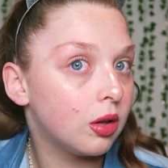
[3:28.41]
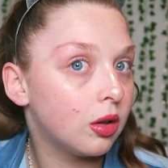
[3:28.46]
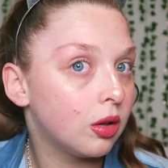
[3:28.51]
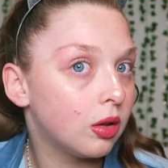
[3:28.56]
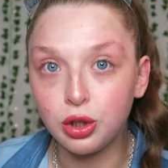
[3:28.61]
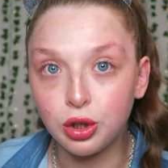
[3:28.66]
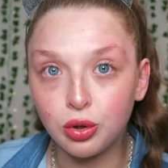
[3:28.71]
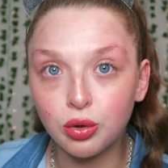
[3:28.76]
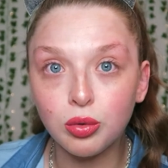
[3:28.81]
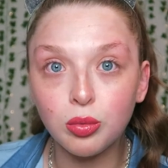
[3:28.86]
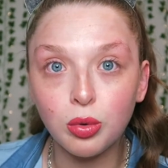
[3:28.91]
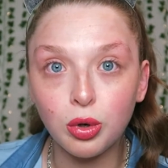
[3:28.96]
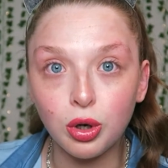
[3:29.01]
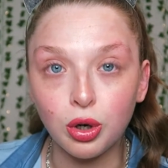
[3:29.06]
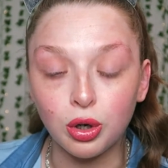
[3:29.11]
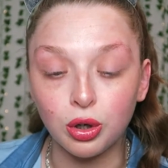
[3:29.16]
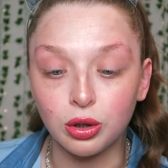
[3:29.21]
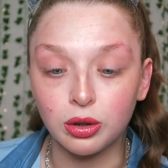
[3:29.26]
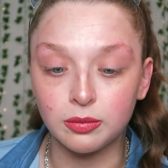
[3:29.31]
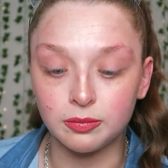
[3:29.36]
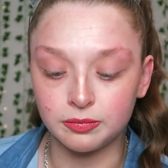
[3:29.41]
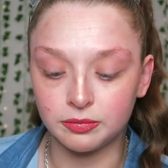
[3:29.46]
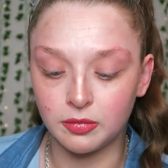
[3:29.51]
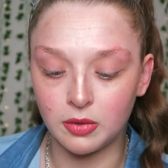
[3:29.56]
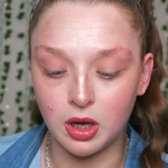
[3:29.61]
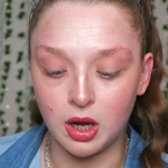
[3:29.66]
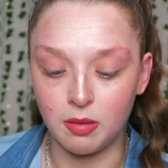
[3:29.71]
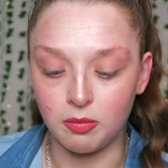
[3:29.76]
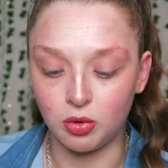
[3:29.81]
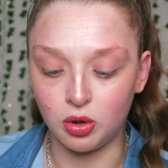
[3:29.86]
You know what?
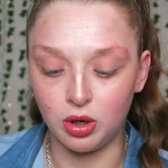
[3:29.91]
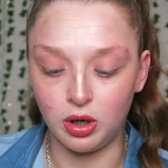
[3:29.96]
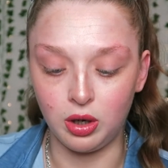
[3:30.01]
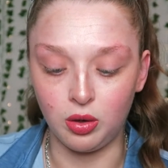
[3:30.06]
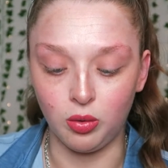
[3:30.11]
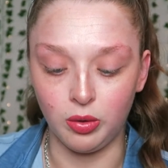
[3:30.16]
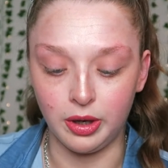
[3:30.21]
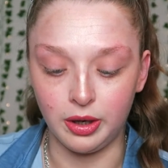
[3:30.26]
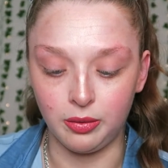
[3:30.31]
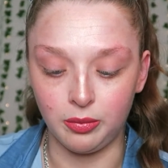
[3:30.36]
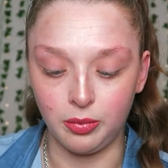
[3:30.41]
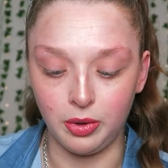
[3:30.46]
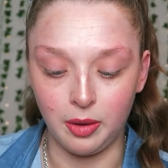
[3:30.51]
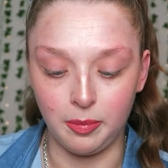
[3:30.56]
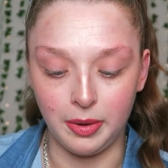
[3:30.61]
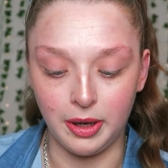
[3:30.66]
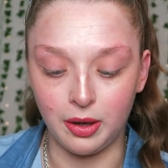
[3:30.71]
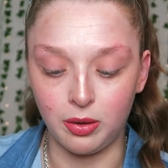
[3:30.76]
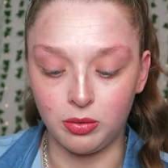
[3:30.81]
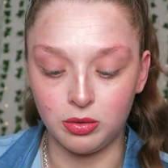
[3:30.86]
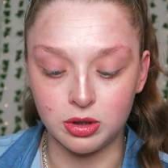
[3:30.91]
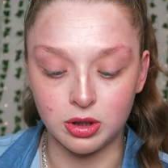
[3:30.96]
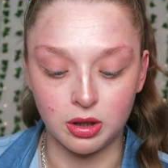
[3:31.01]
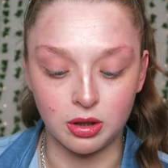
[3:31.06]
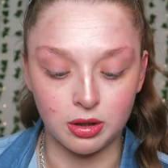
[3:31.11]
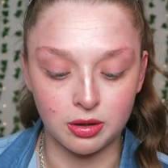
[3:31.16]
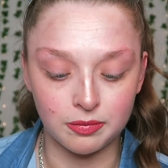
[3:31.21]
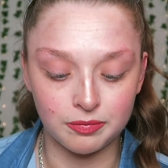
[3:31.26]
I'm going to go in with a powder.